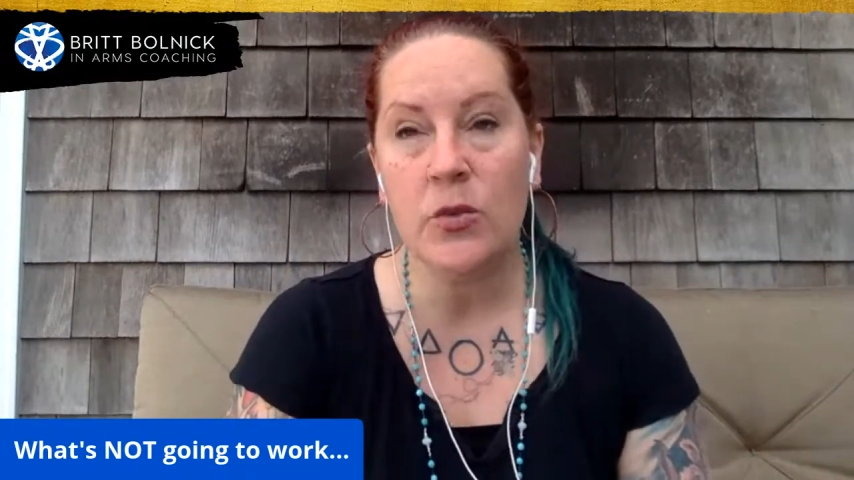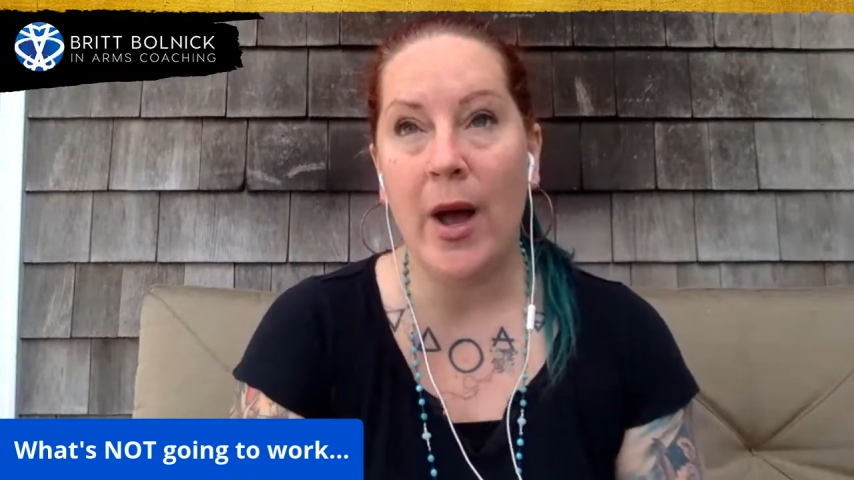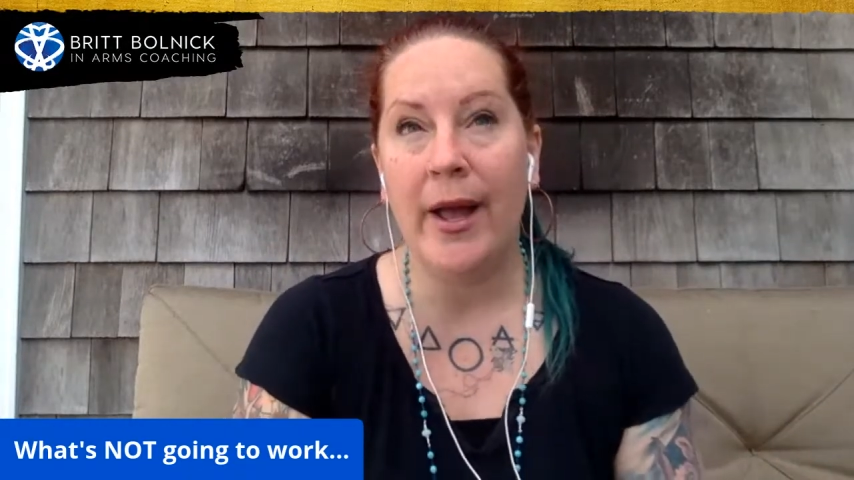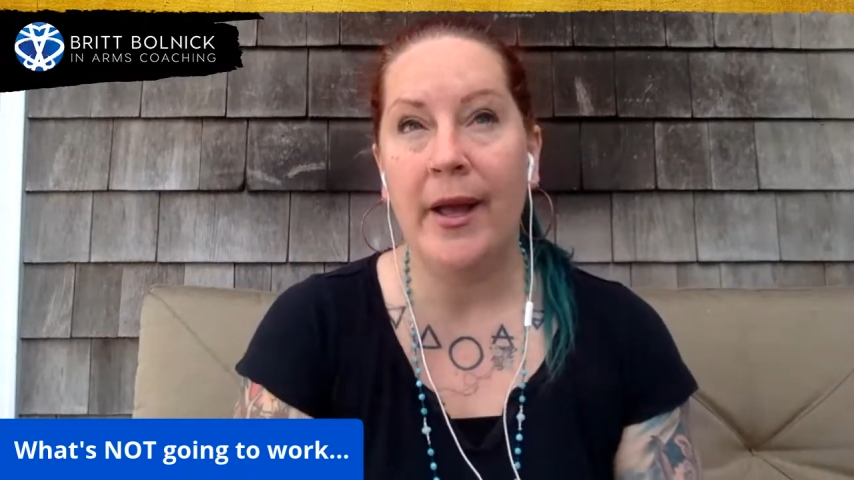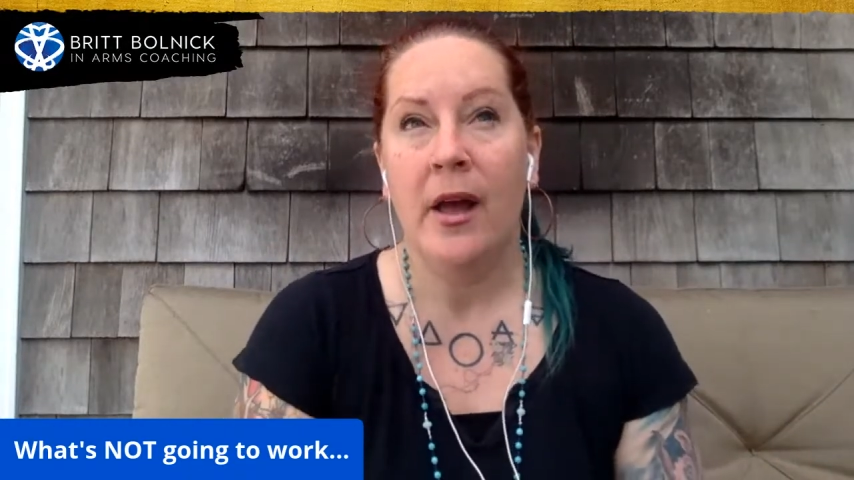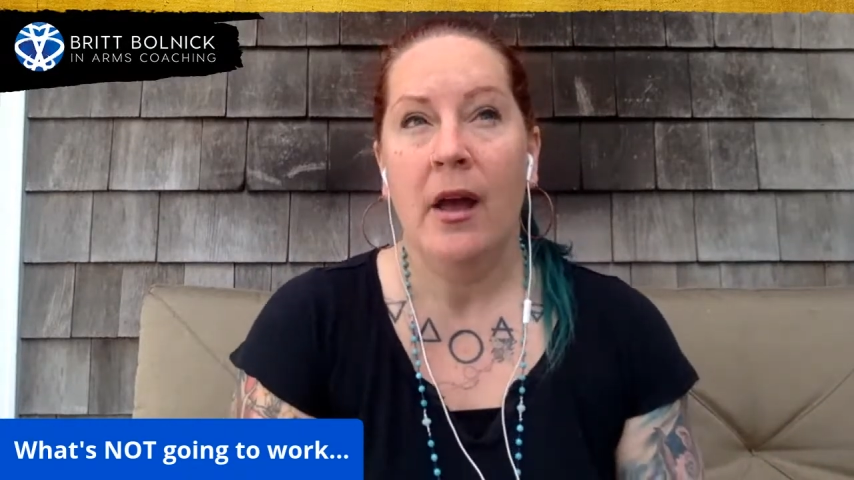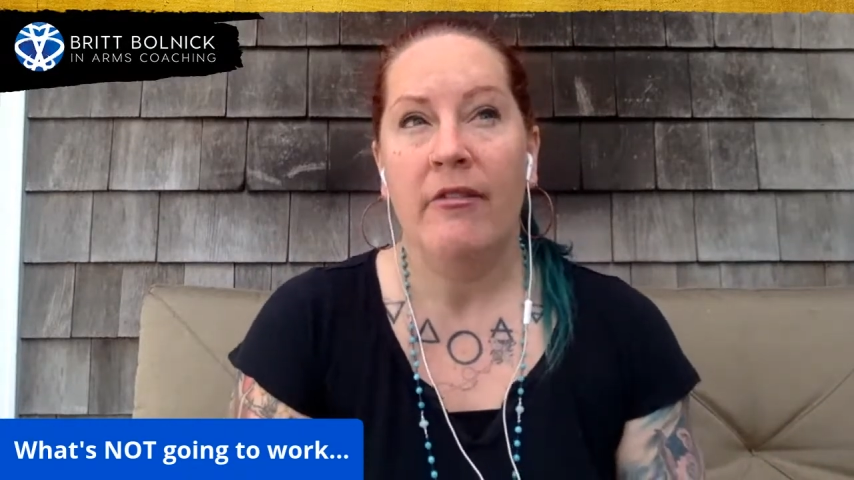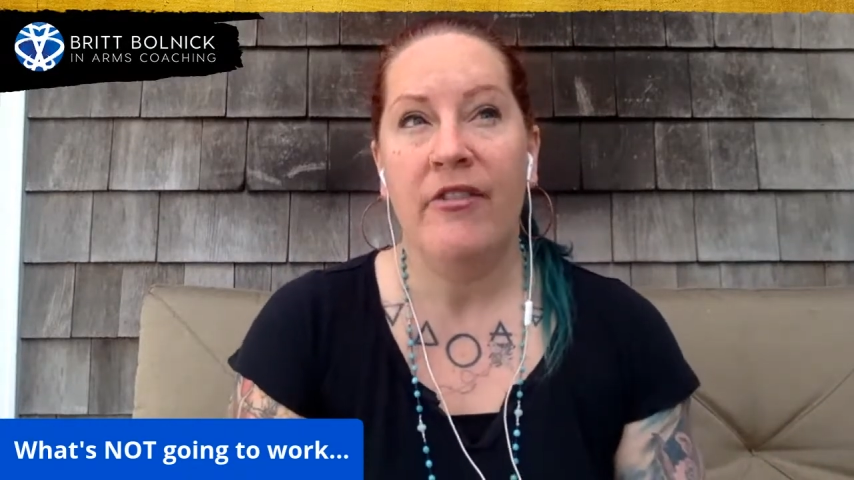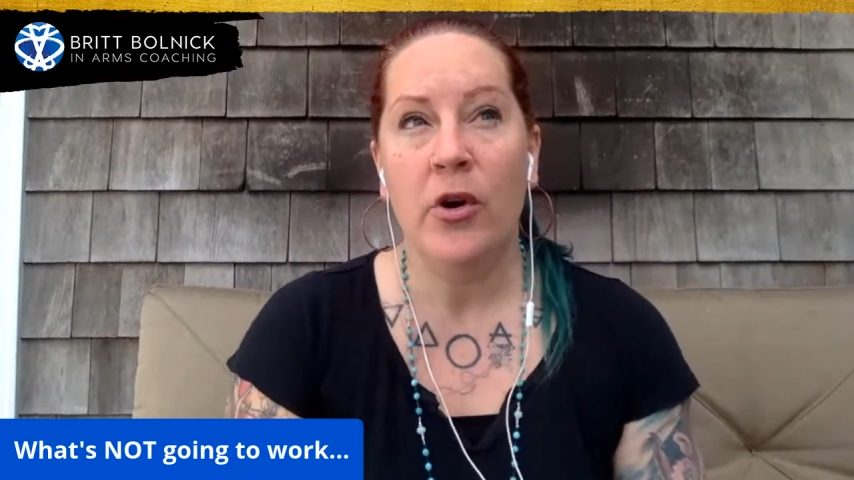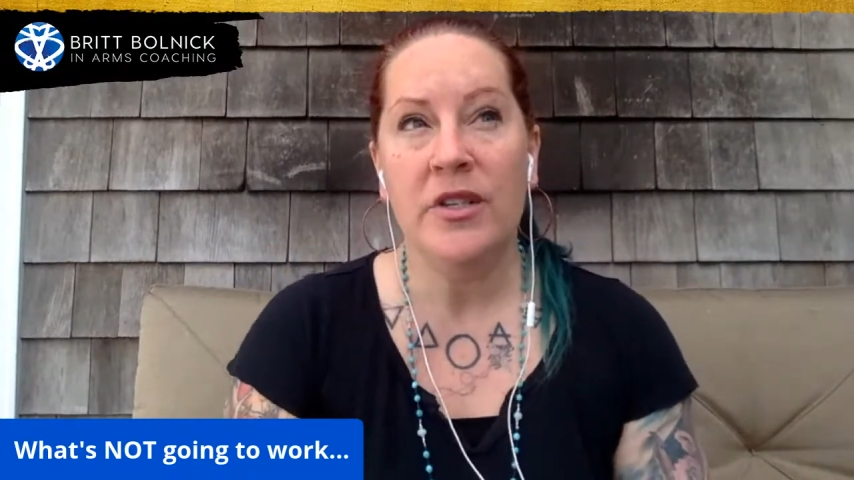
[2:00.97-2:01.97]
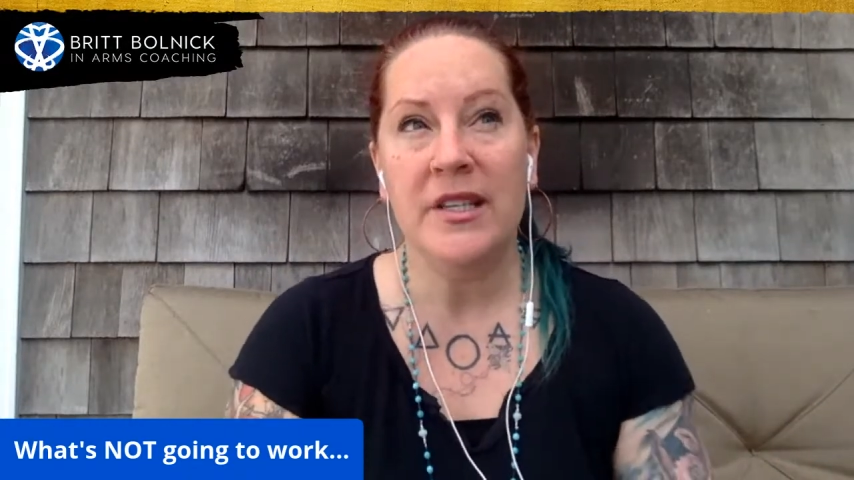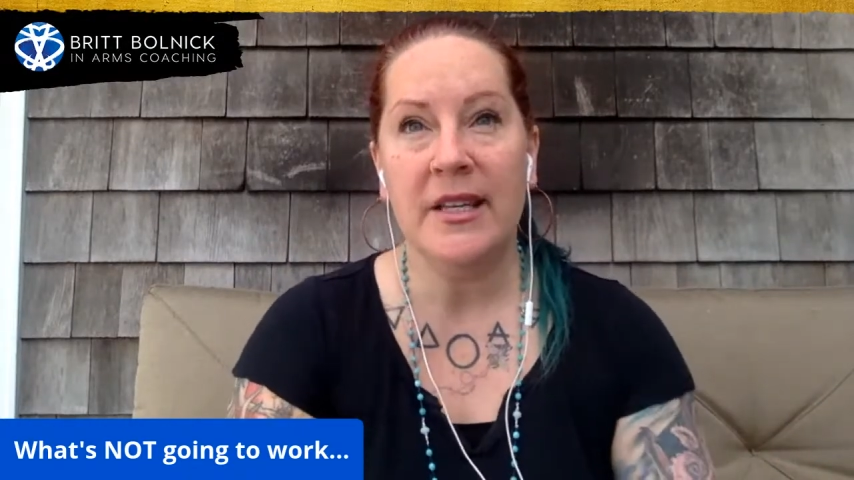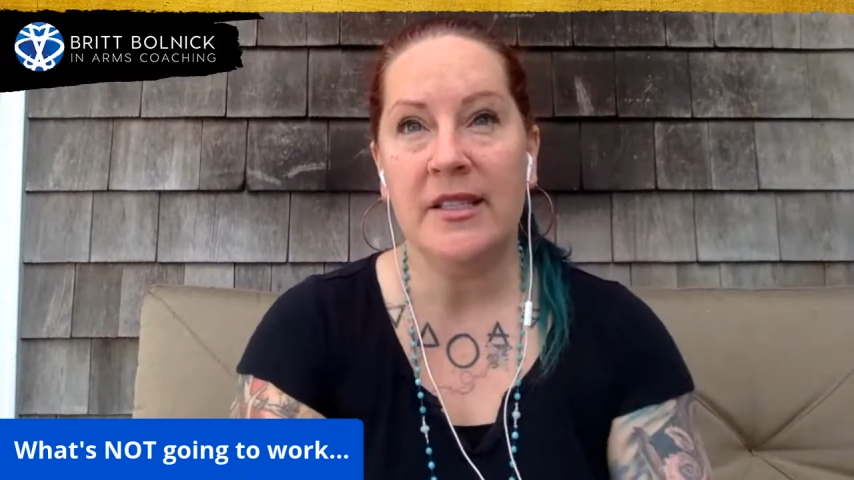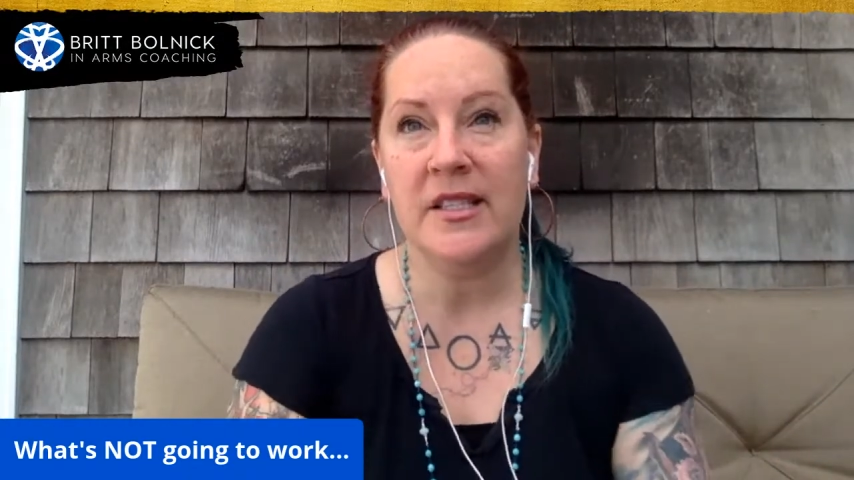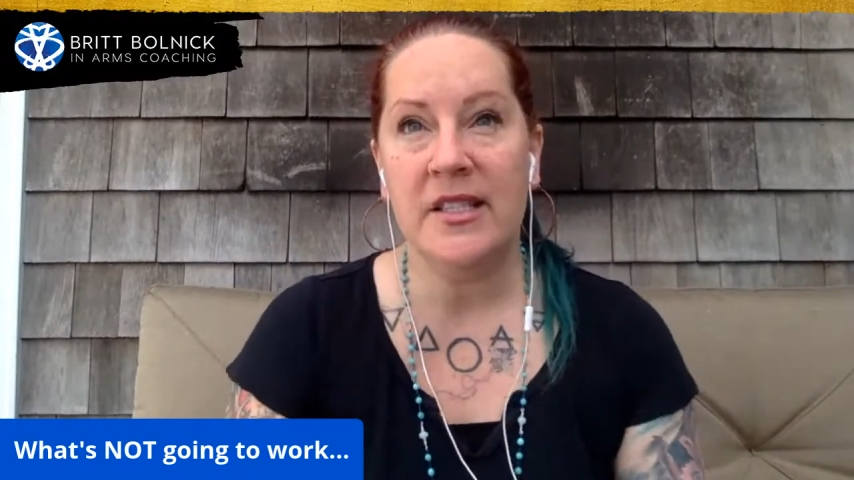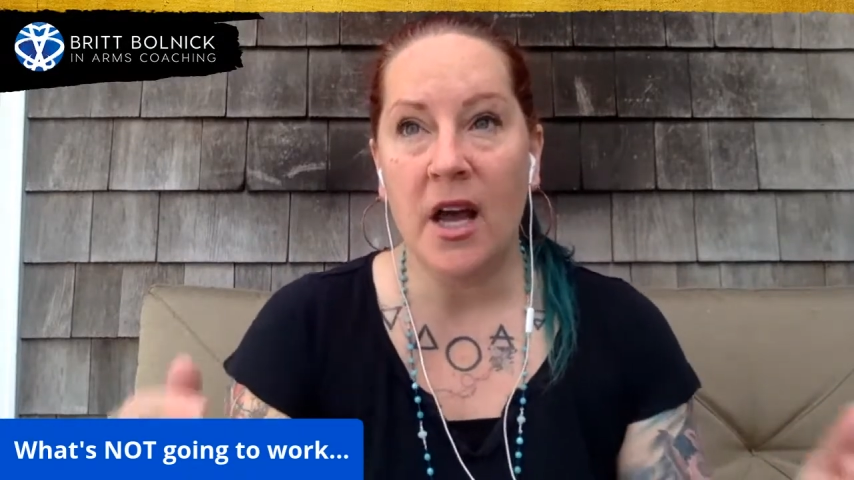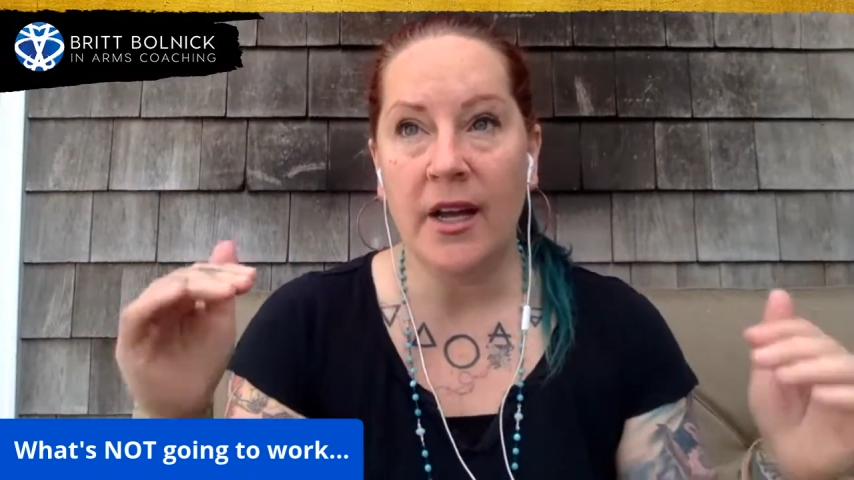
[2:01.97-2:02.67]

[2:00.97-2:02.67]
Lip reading: why folks get stuck